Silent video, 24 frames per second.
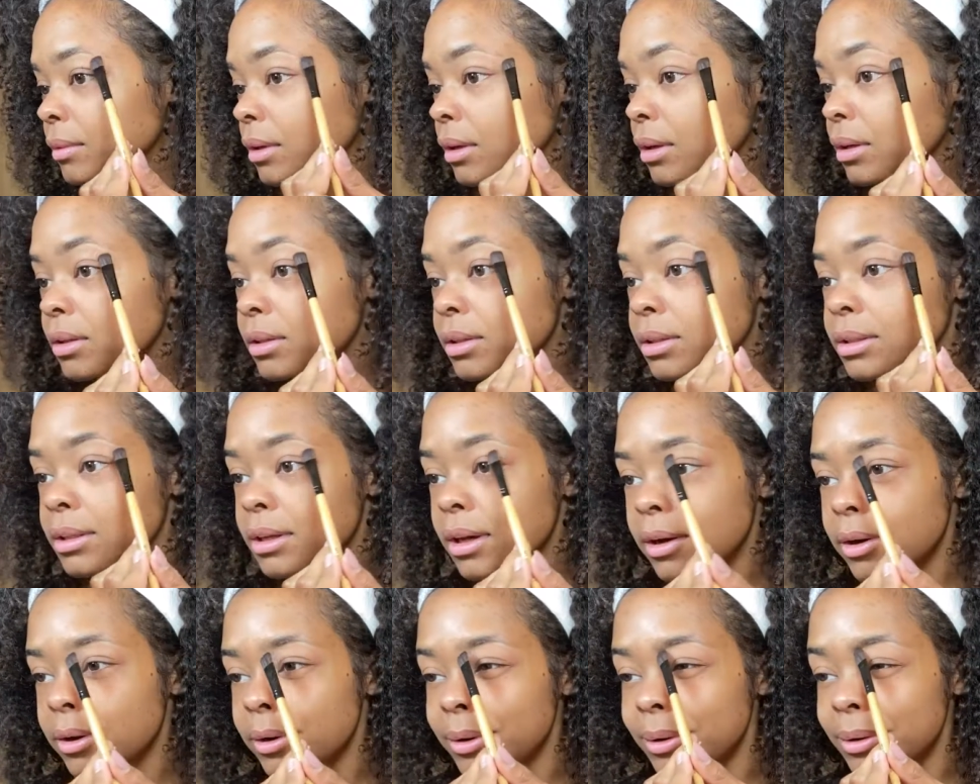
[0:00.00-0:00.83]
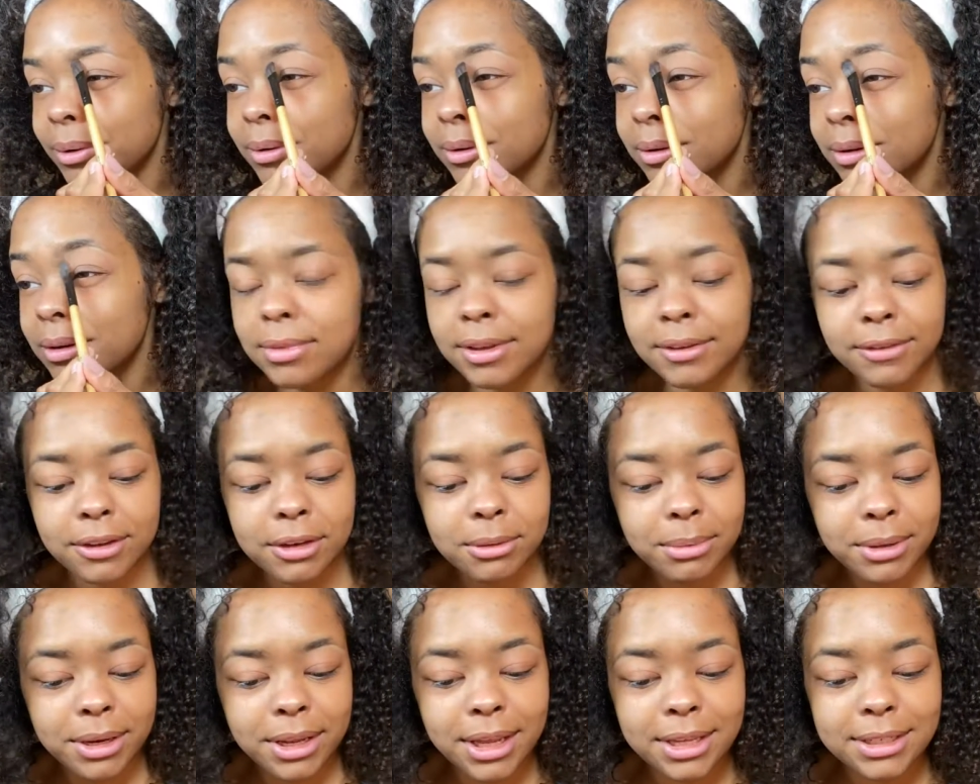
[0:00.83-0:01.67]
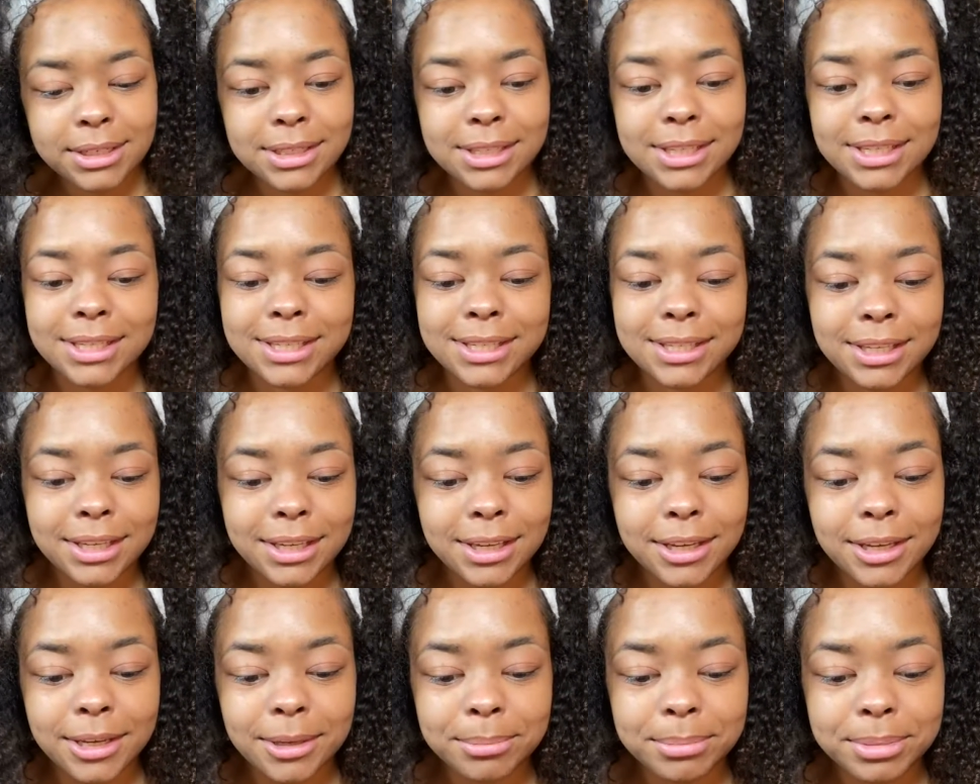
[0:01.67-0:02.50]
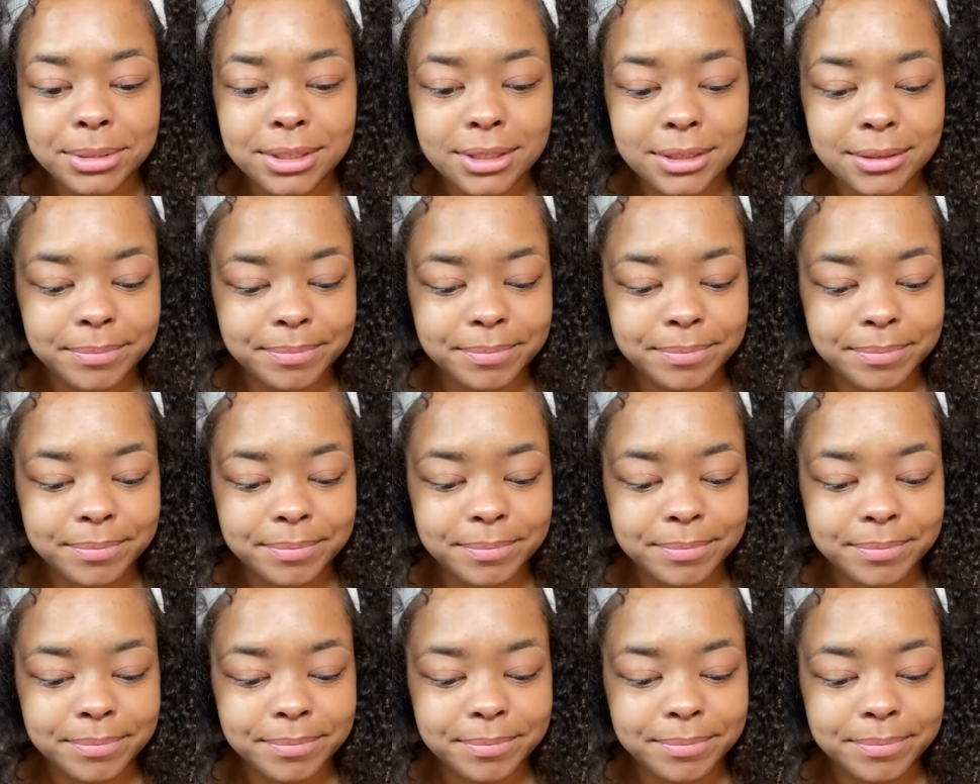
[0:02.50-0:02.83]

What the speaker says: So if anybody has any tips